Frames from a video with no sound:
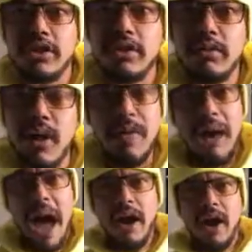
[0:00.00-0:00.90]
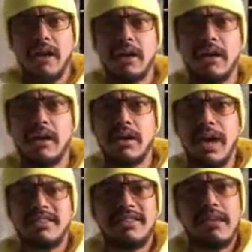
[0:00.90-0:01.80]
than you. What about her?
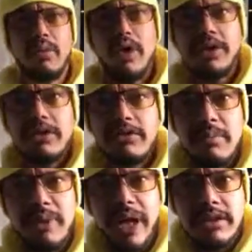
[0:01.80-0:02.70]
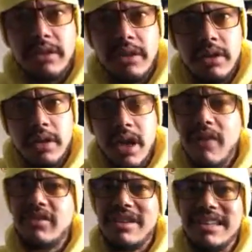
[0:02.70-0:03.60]
That steroid-using bitch. And
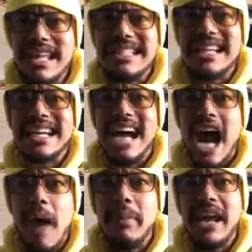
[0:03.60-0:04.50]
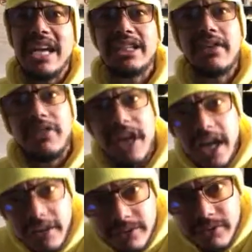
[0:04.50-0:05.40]
obviously, it's a combination of
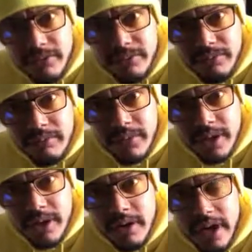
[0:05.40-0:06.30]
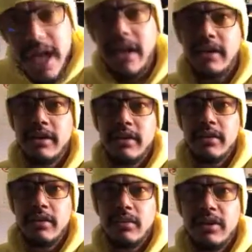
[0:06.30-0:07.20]
things, okay?
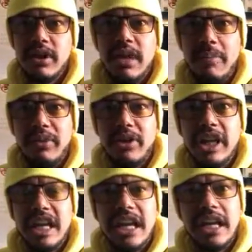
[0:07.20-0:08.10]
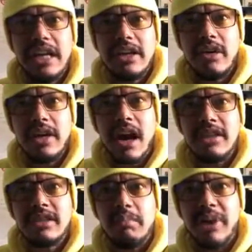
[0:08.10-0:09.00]
When the leopard, you know,
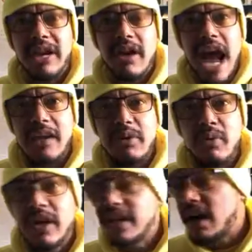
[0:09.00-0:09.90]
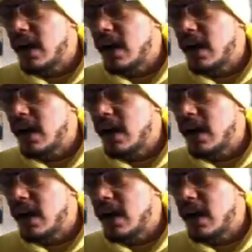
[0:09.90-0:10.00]
hunts a bigger animal, one can